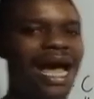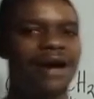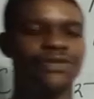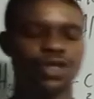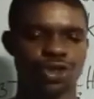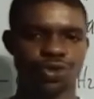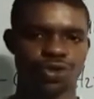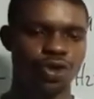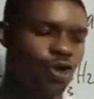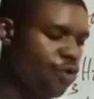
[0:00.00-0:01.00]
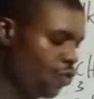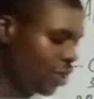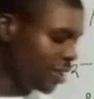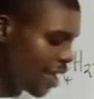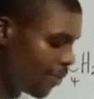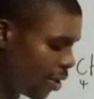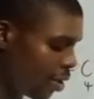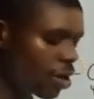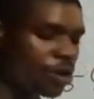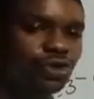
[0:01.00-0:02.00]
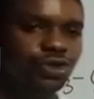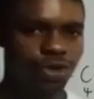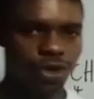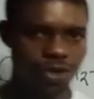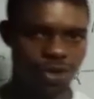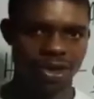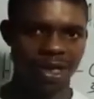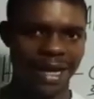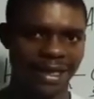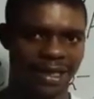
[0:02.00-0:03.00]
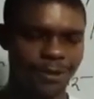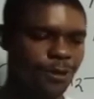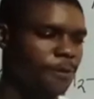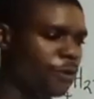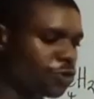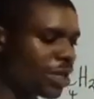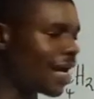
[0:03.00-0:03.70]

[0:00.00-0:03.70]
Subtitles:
have issues naming structures like this. So